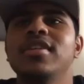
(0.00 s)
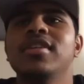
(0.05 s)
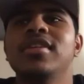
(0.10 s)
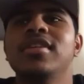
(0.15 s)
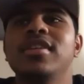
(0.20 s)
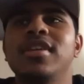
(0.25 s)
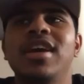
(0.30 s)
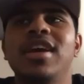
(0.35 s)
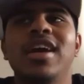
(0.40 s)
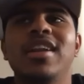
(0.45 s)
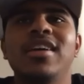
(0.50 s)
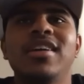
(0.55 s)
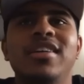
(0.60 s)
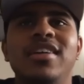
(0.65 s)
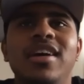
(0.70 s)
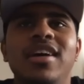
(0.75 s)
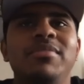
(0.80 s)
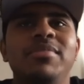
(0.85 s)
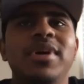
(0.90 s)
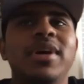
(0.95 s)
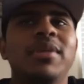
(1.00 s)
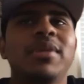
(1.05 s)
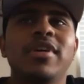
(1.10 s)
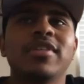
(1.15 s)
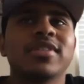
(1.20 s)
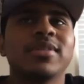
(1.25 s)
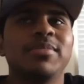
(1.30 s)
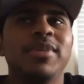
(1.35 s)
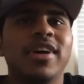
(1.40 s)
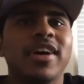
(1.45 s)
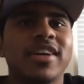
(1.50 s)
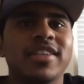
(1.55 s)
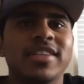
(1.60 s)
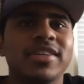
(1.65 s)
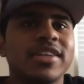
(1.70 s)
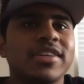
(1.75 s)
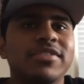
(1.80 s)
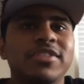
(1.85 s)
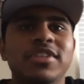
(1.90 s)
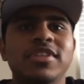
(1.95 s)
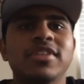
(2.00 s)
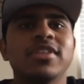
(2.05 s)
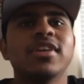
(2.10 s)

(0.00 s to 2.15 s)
Yeah, no, I pick up calls on the podcast. I don't give a shit.